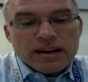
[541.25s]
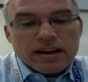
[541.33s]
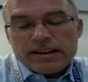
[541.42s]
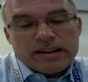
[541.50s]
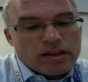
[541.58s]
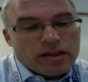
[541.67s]

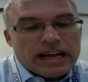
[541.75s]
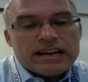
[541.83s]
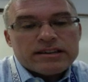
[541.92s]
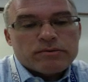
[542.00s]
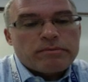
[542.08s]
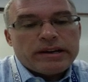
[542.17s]
And now the
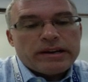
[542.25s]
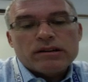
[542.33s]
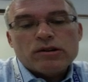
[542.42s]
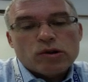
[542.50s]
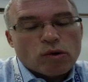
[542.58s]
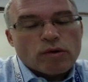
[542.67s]
last one being
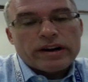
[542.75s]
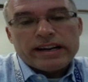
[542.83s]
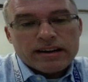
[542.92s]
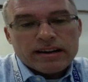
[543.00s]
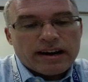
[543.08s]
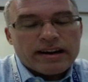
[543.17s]

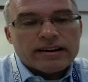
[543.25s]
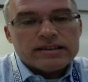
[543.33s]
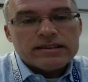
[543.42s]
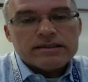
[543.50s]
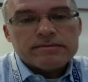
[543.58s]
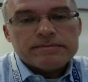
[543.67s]
chlorine
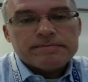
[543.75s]
ions.